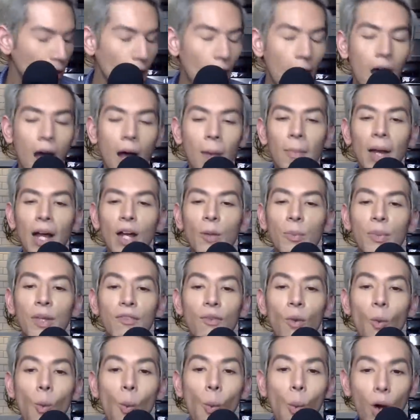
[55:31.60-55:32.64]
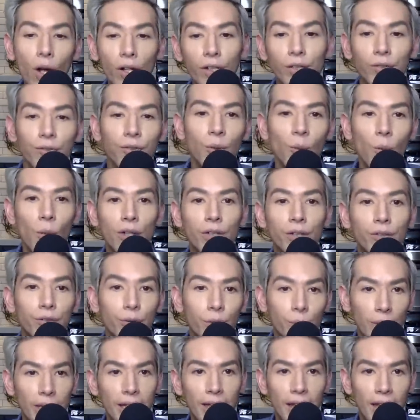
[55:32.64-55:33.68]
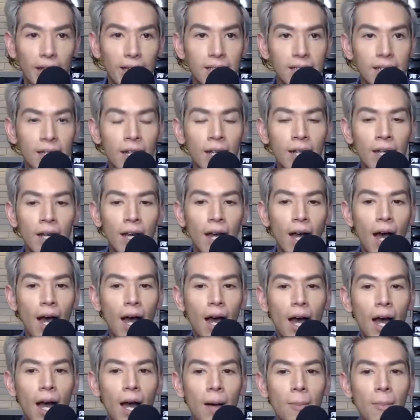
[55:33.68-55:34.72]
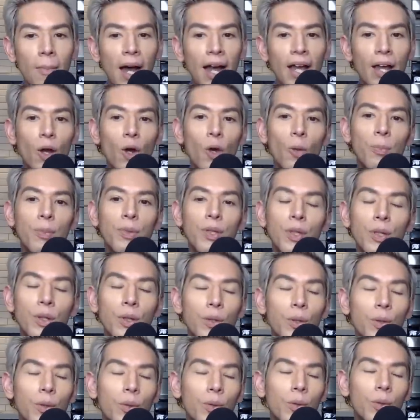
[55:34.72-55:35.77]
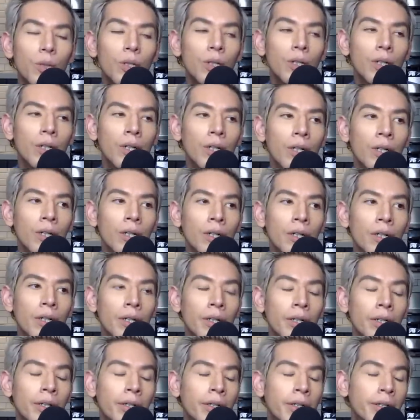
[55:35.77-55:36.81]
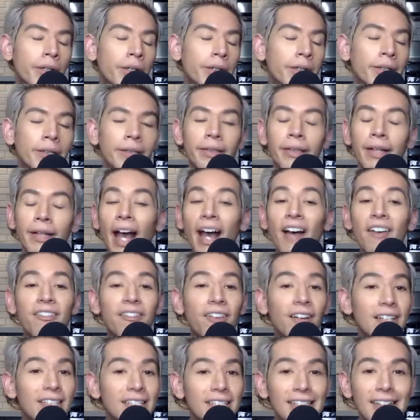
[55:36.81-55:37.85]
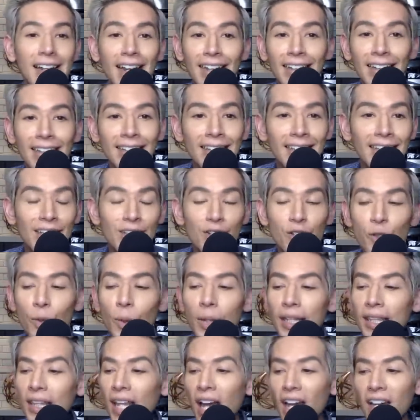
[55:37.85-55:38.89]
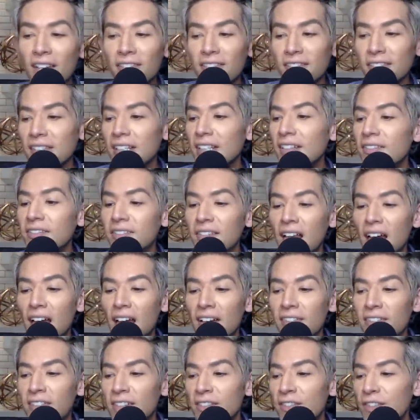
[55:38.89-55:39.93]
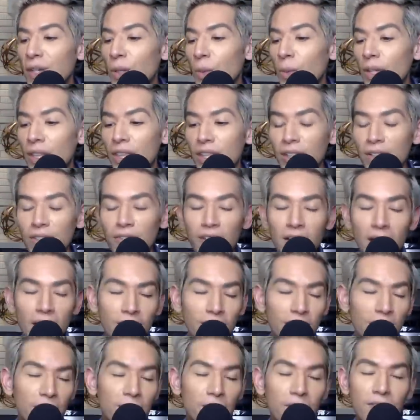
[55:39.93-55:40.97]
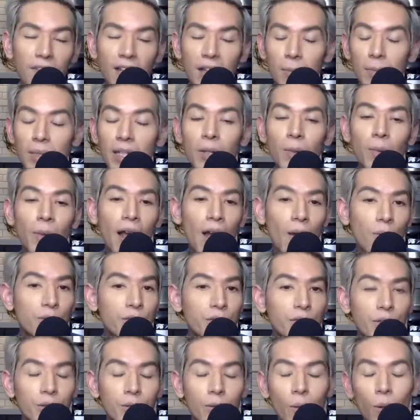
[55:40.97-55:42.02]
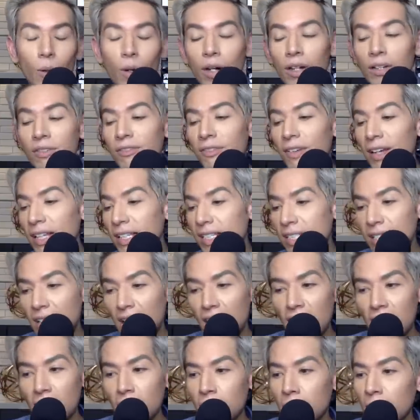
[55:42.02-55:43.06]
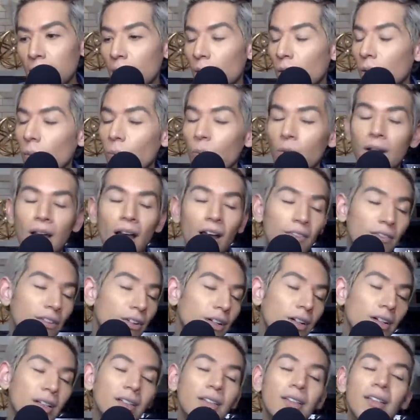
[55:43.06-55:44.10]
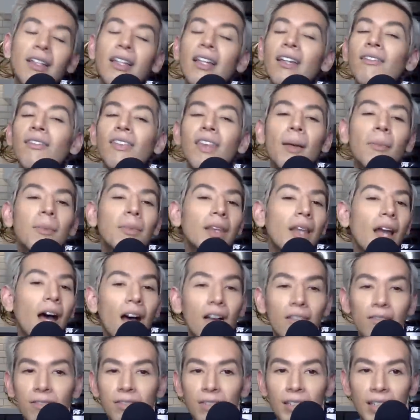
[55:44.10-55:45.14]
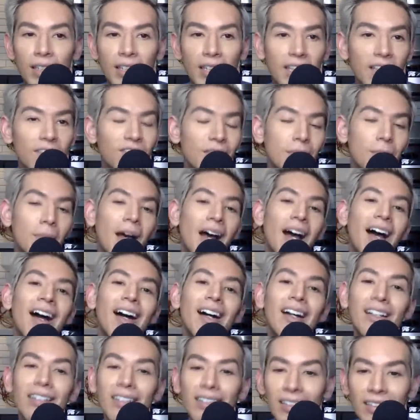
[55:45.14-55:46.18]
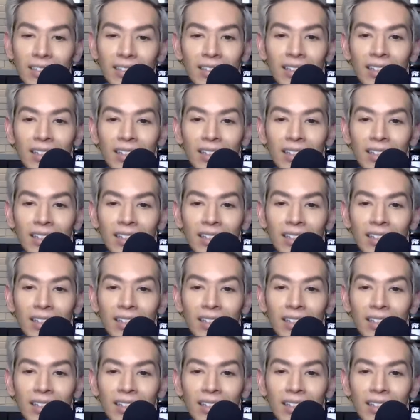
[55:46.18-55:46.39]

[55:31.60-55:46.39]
I hope you have a wonderful, wonderful weekend. I hope you have fun tonight. Enjoy life. Live life. If you're with your if you have your family around you or on FaceTime or whatever, give them love. Give them a hug.